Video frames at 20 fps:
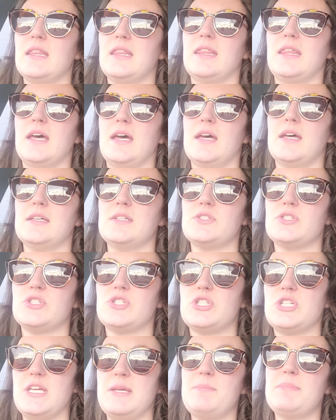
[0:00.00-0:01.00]
the
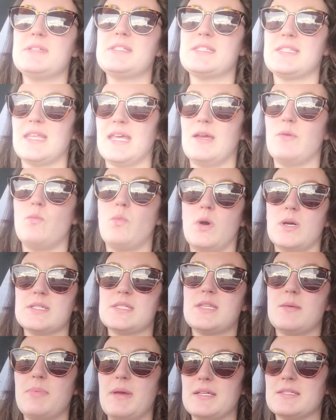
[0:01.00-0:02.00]
cheapest thing
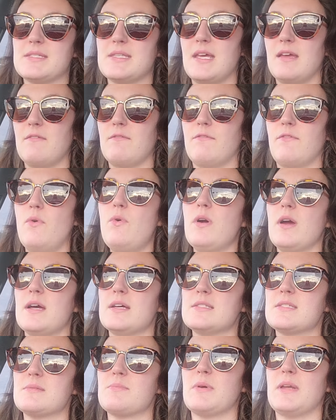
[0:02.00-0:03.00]
was the best thing for
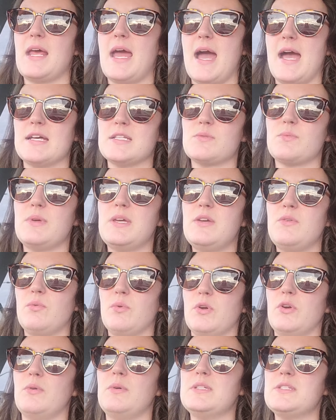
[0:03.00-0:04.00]
us. But as we
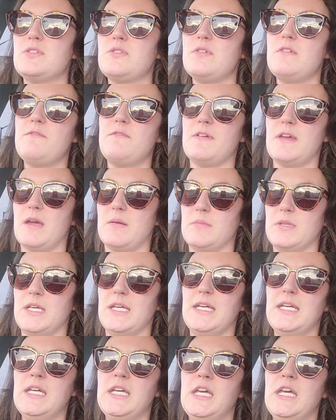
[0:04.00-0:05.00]
grew into a
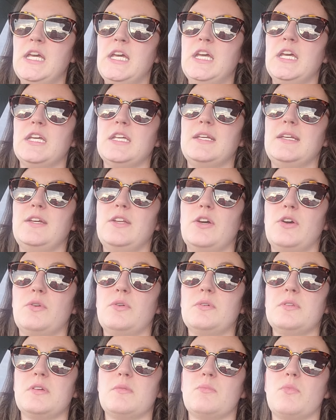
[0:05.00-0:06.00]
family,
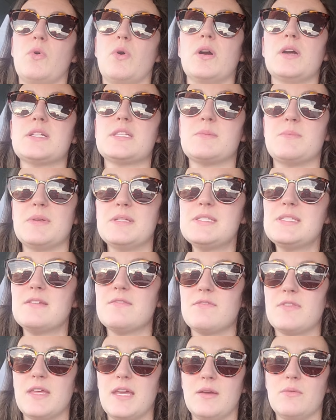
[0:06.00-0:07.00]
the more
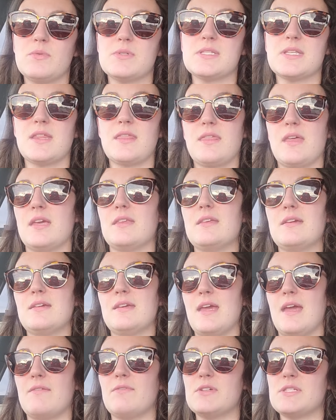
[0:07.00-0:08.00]
expensive thing was the thing that
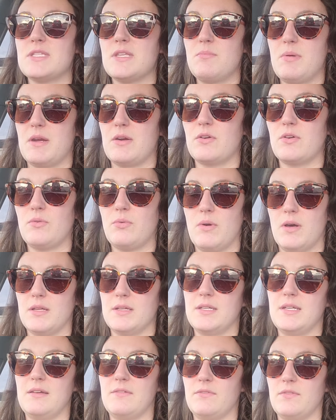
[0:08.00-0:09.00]
gave us the better
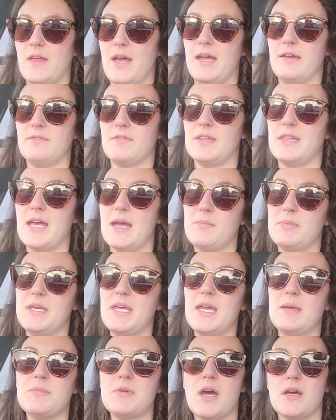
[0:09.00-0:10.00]
quality of life. And that
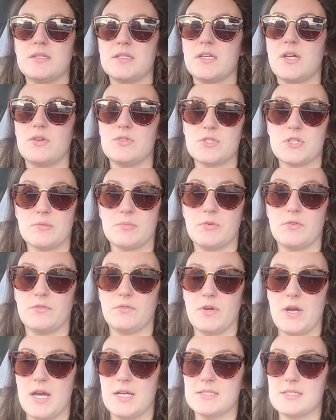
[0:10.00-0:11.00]
became non-negotiable
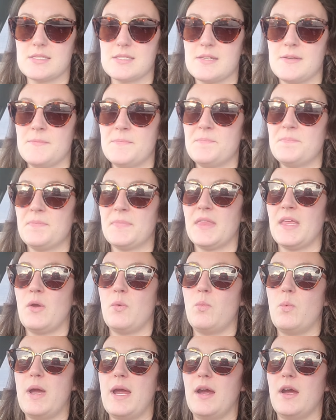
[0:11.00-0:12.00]
for us.
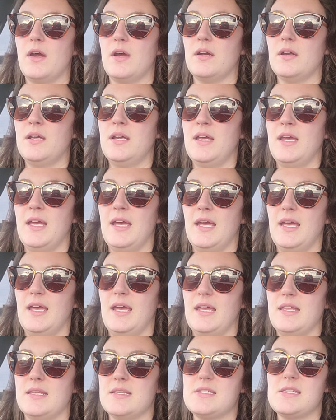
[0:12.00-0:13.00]

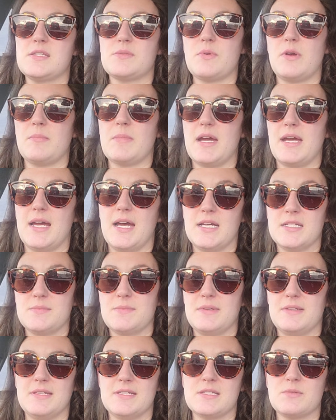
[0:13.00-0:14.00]
And this is where my
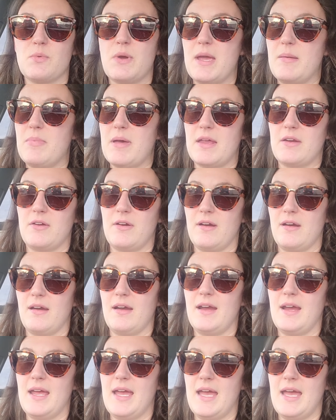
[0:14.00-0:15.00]
husband is way
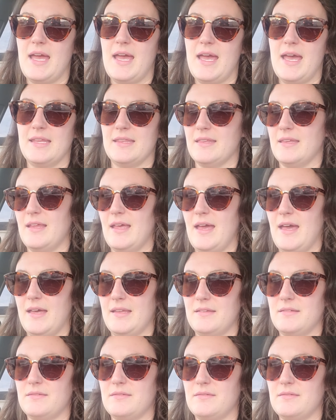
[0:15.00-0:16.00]
better at